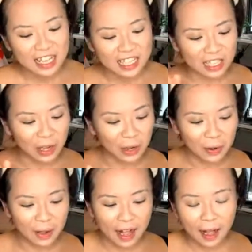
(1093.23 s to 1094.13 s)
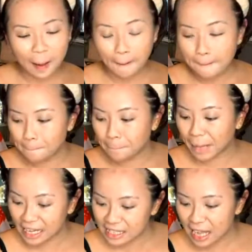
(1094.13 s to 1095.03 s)
So
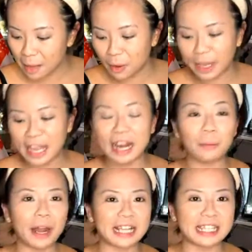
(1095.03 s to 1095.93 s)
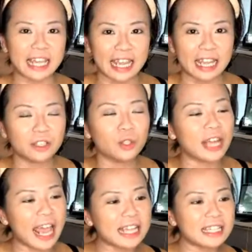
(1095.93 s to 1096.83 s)
next up, okay, like what I say,
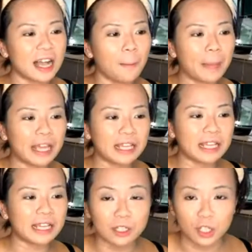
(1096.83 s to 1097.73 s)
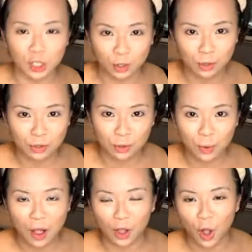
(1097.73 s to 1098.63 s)
today's main theme is to
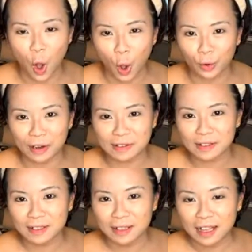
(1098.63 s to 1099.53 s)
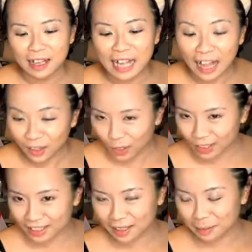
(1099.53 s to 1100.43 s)
do a coral
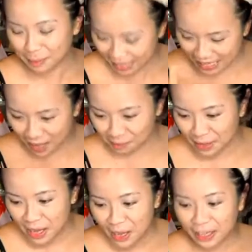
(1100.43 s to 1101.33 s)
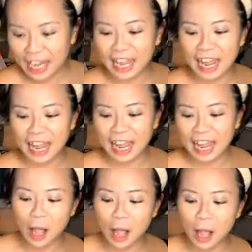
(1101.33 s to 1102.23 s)
color makeup. Okay, and
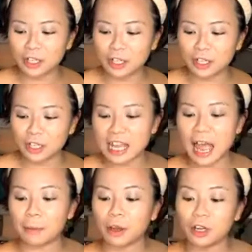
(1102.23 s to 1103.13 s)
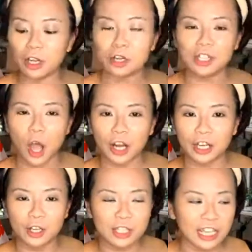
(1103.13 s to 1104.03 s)
how I'm going to use it, I'm going to use
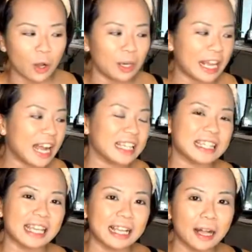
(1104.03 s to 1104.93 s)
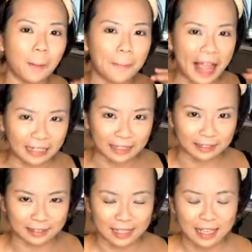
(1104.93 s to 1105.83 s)
on using only a single
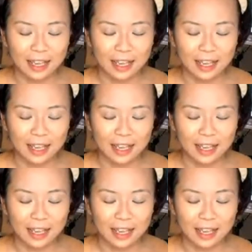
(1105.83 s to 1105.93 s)
palette.